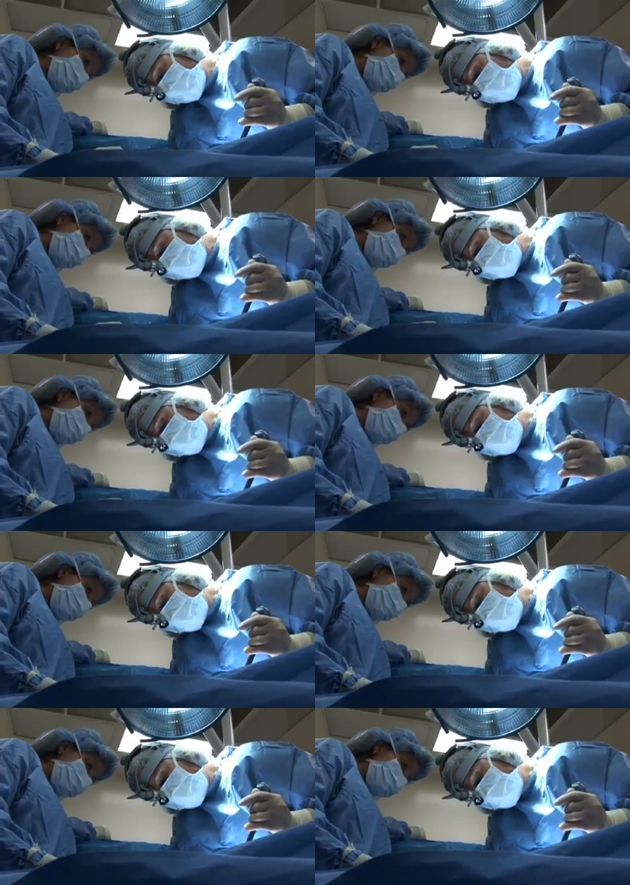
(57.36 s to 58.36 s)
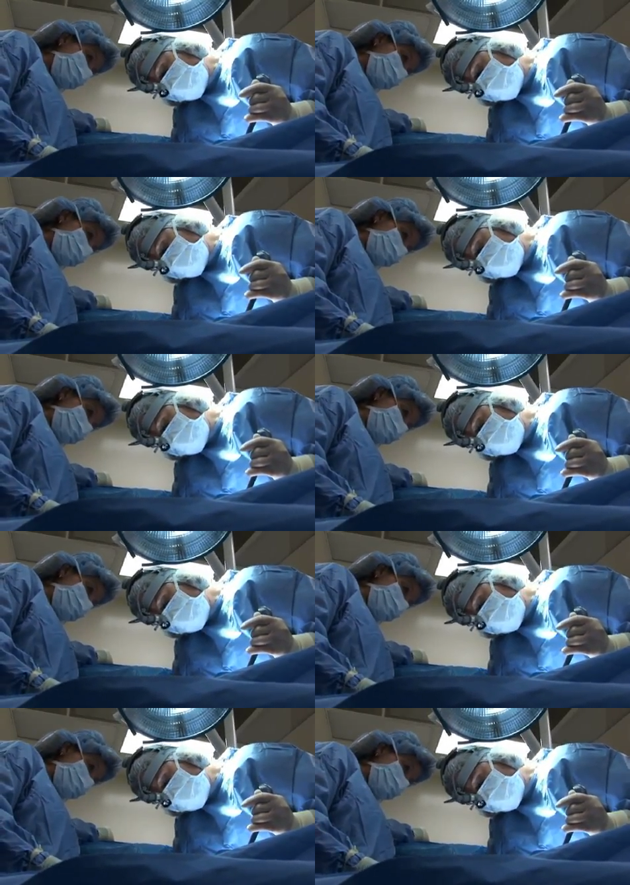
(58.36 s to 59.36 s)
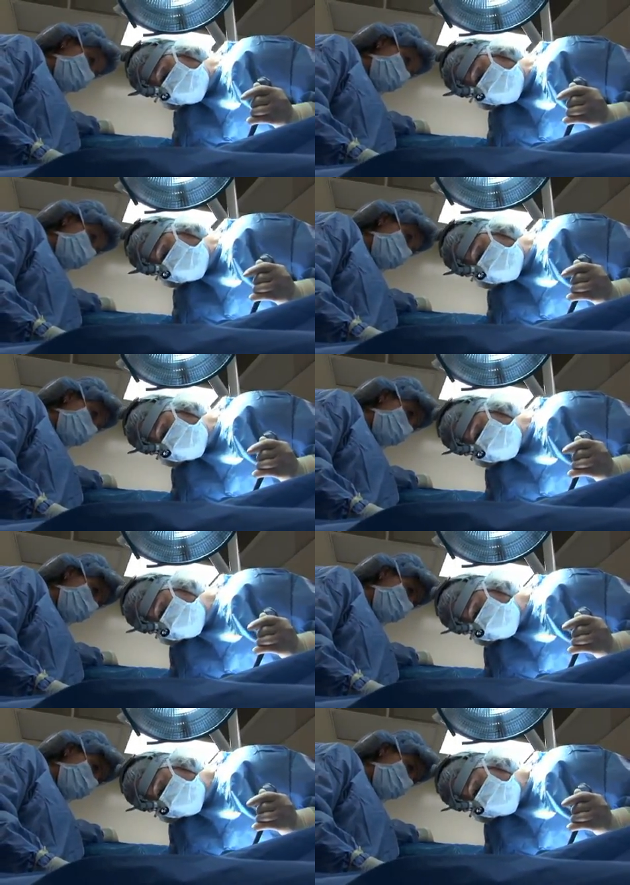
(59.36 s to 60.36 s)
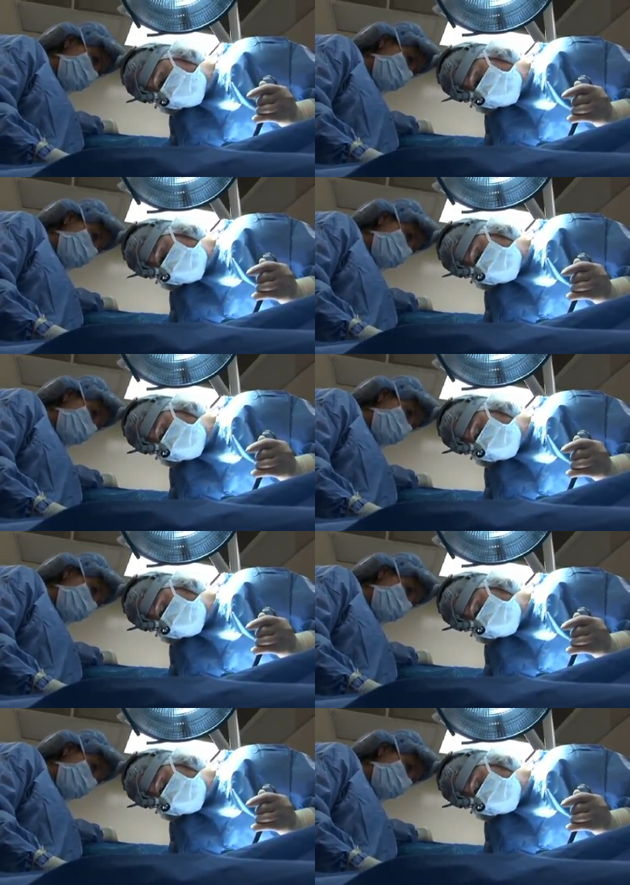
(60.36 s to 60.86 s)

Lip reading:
[unreadable: no face in view]